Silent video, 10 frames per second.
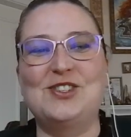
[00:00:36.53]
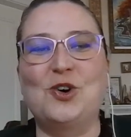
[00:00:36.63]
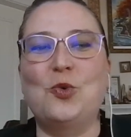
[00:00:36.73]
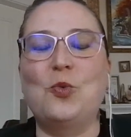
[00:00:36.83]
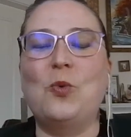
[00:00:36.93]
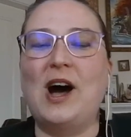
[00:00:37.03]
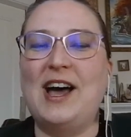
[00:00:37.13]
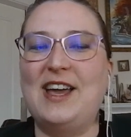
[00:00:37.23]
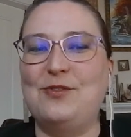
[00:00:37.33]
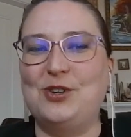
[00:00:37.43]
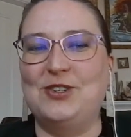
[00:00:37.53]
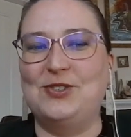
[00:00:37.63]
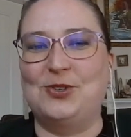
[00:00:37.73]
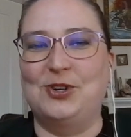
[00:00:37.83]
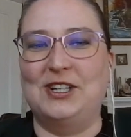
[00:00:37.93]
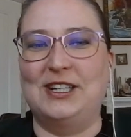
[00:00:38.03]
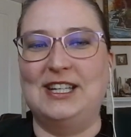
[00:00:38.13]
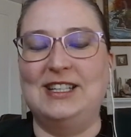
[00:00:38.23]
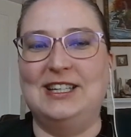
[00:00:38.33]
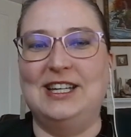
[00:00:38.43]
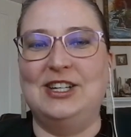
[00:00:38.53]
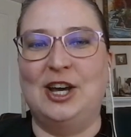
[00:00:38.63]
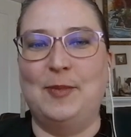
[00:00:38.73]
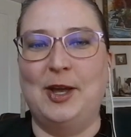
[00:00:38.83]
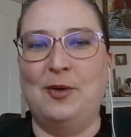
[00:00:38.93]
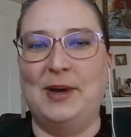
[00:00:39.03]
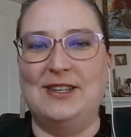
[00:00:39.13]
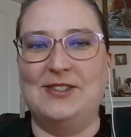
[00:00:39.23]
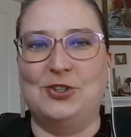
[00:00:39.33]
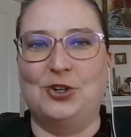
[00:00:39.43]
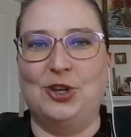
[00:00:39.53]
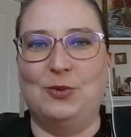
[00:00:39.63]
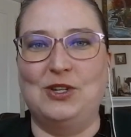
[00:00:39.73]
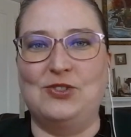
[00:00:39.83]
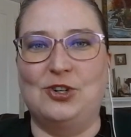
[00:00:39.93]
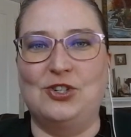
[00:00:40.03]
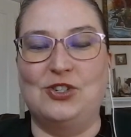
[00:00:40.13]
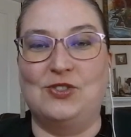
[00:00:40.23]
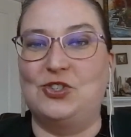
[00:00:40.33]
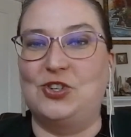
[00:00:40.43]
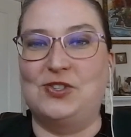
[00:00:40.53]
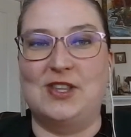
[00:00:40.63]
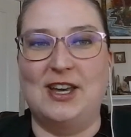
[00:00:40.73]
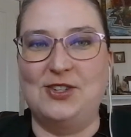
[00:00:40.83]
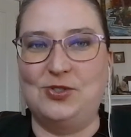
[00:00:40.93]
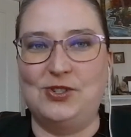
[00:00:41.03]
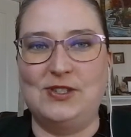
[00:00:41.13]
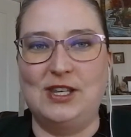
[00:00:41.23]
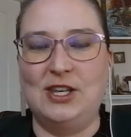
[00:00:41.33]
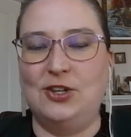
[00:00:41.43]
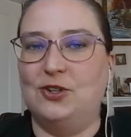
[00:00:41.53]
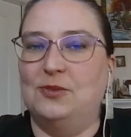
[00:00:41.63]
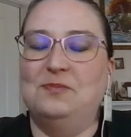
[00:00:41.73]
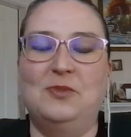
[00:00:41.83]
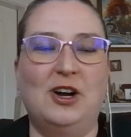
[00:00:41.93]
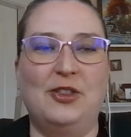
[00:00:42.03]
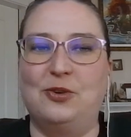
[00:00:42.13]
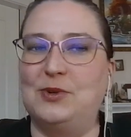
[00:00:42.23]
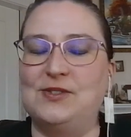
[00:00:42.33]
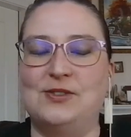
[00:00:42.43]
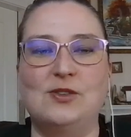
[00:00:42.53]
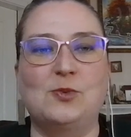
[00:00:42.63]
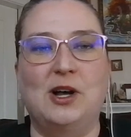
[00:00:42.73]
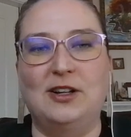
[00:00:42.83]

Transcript: So, why have we historically leaned on male mice in early research? Is it just the estrus thing or other reasons as